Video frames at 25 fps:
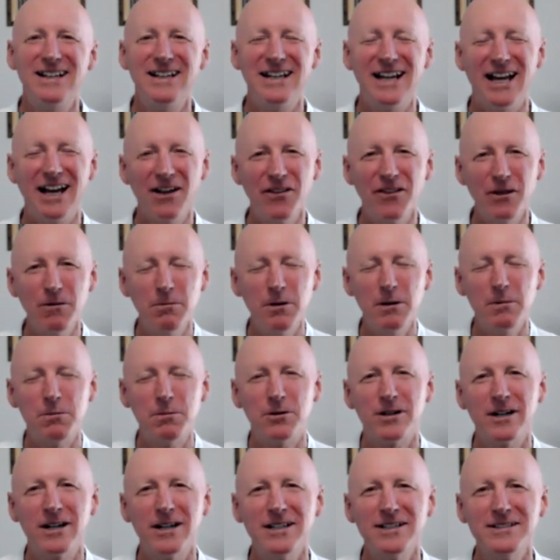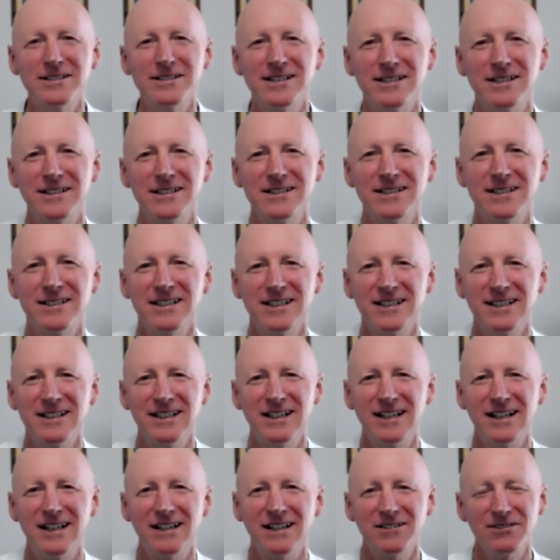Now that we're present,
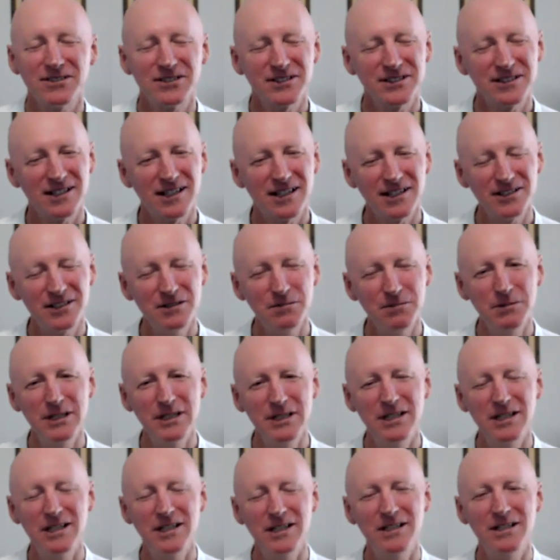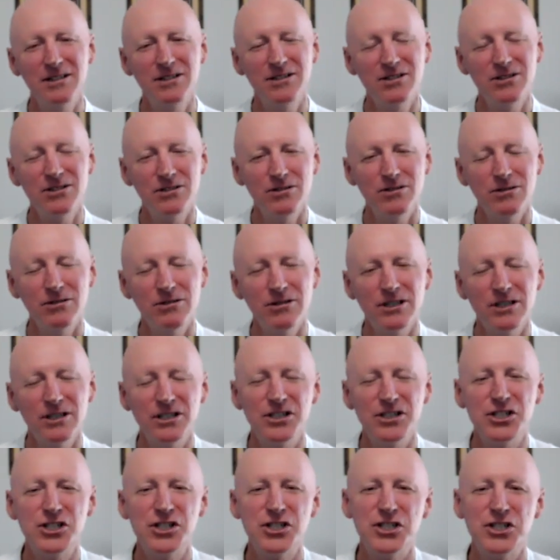I'll start to begin to
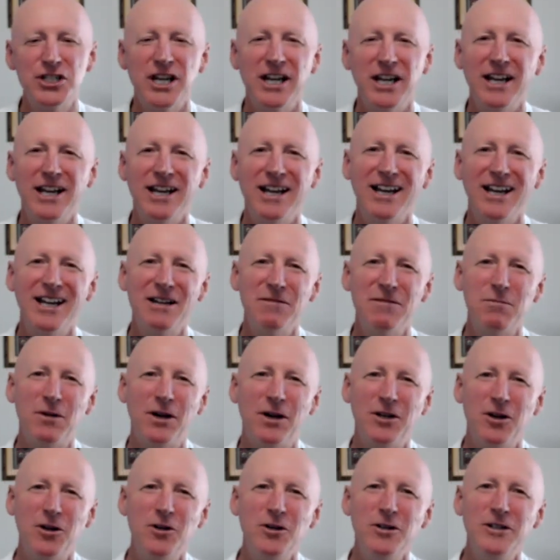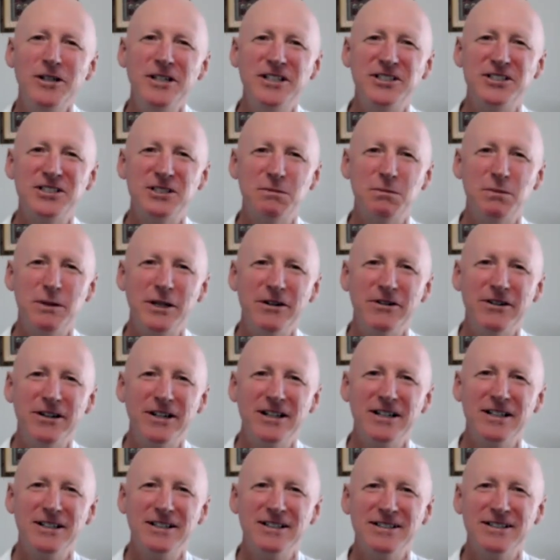share my own
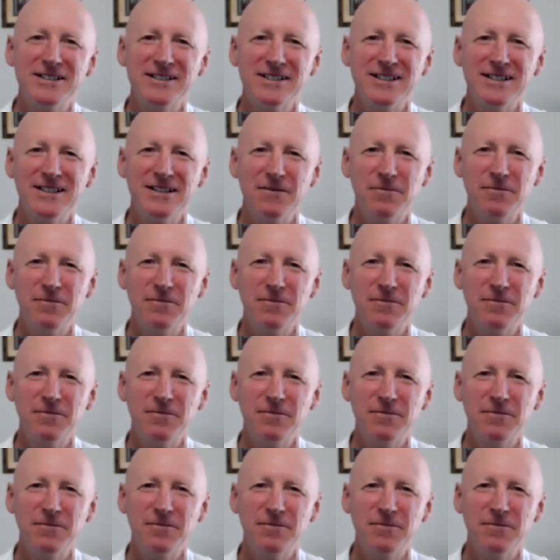experience